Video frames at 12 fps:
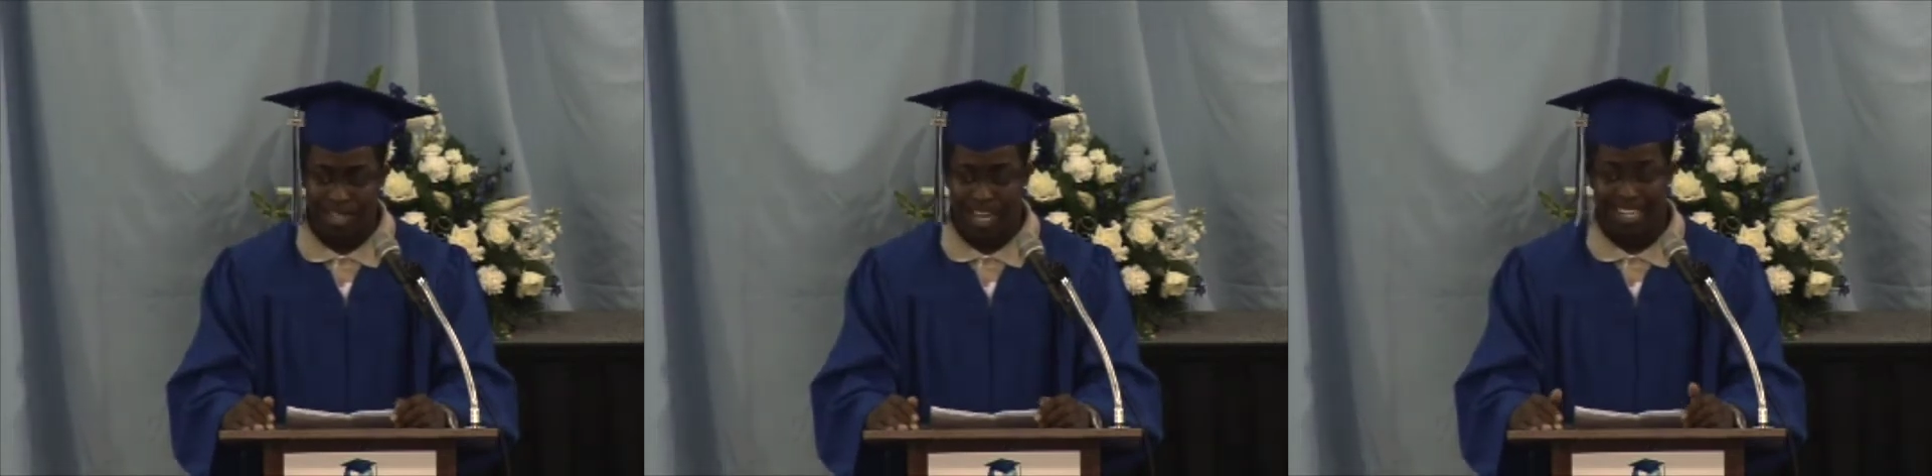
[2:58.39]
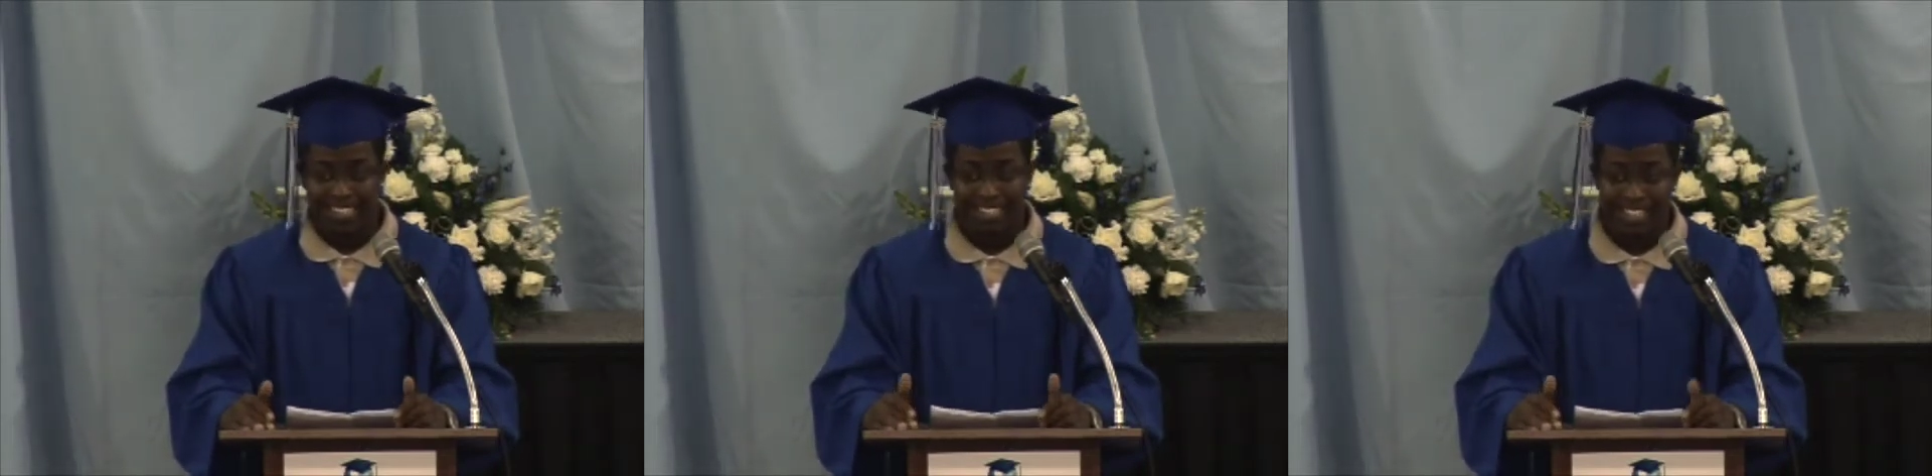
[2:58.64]

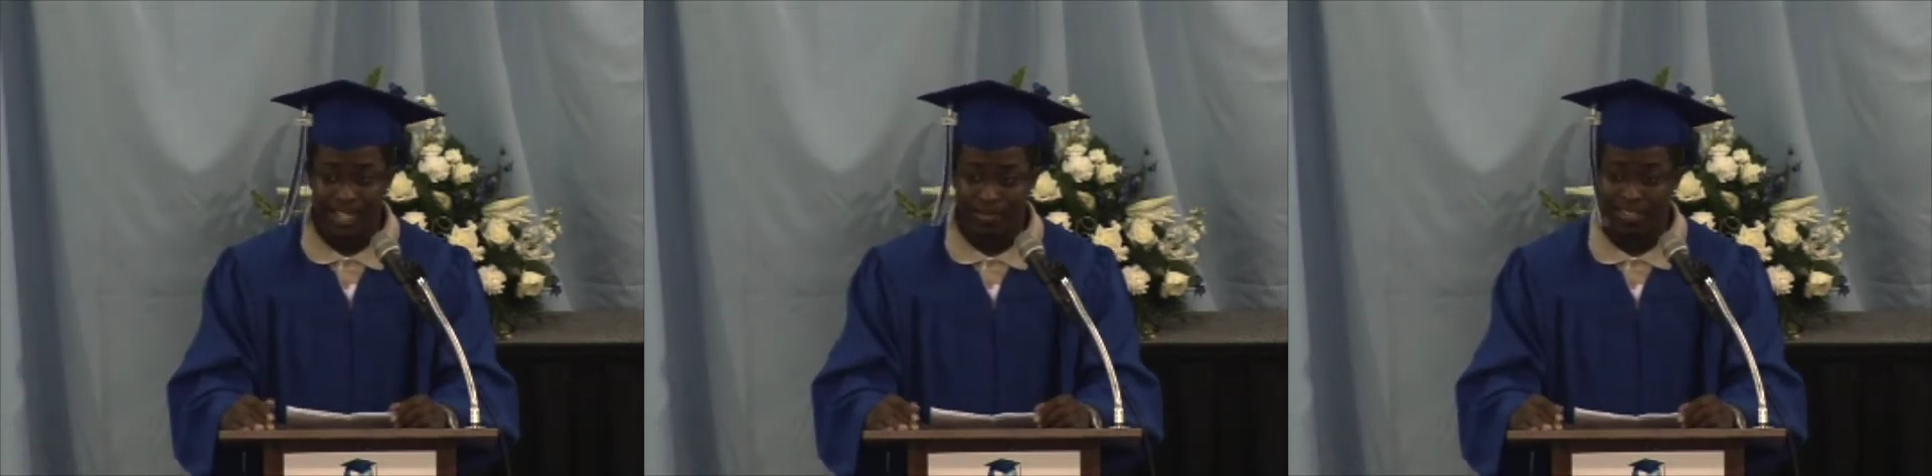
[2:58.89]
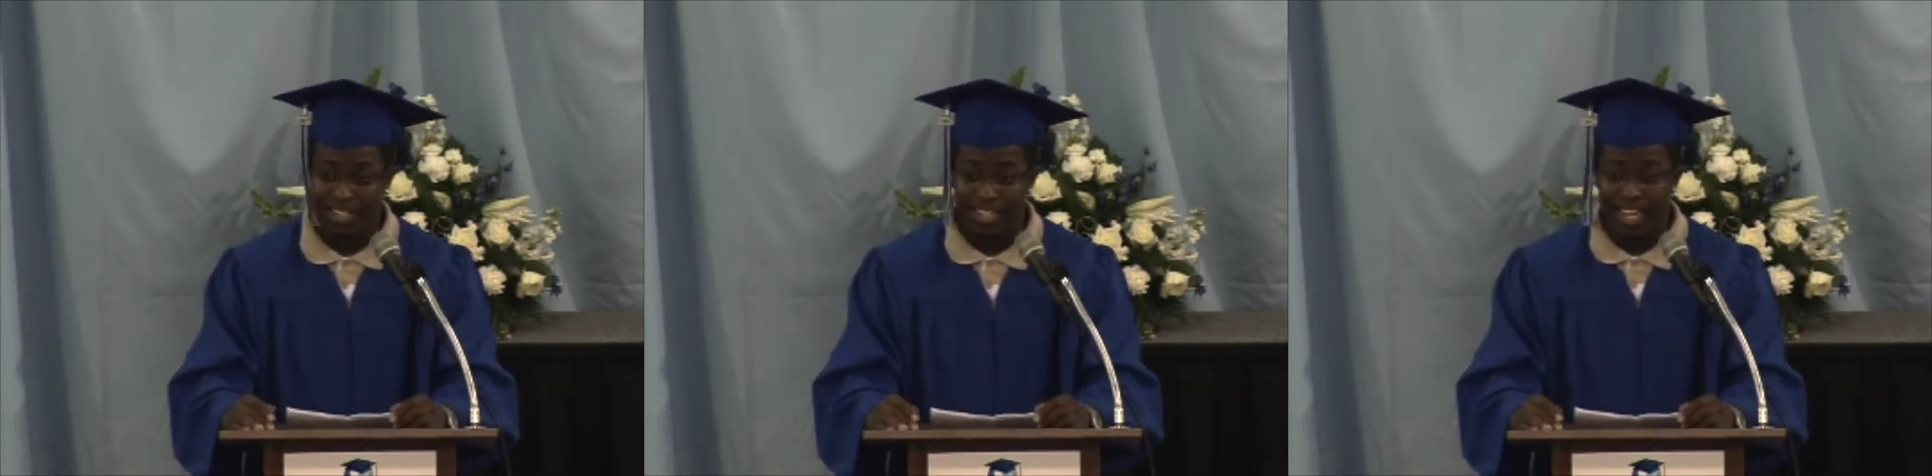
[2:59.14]
I
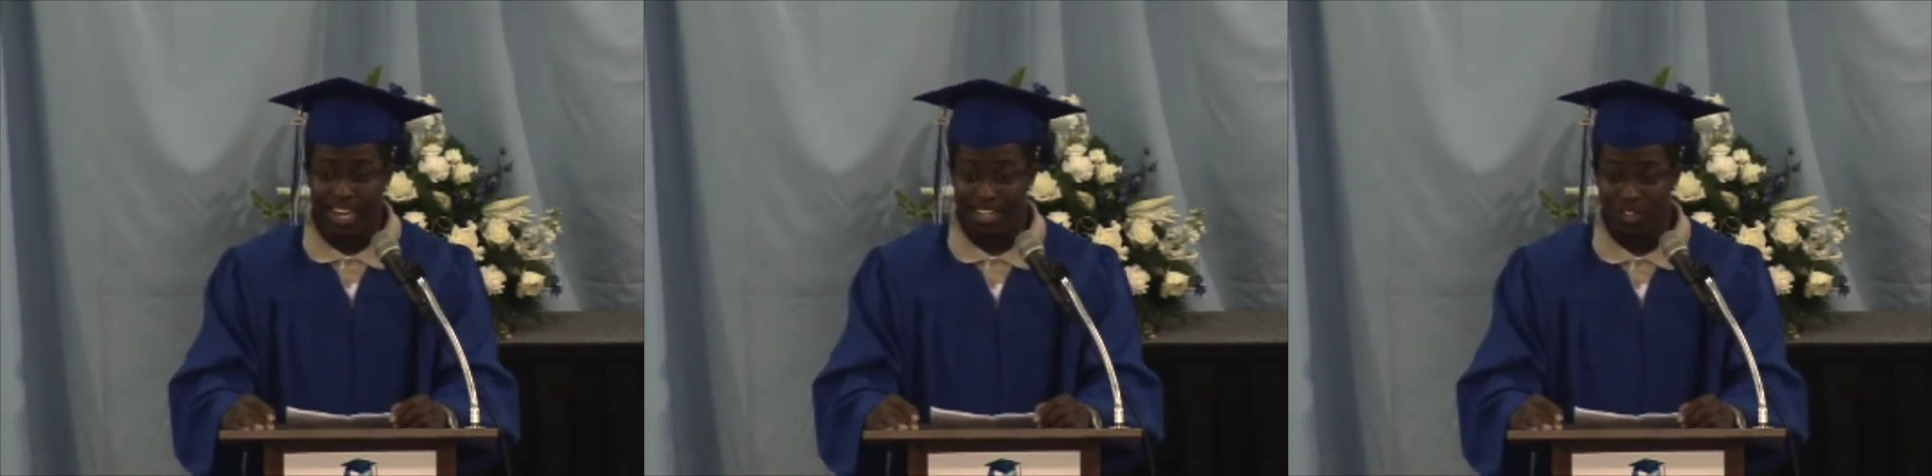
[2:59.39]
skipped, I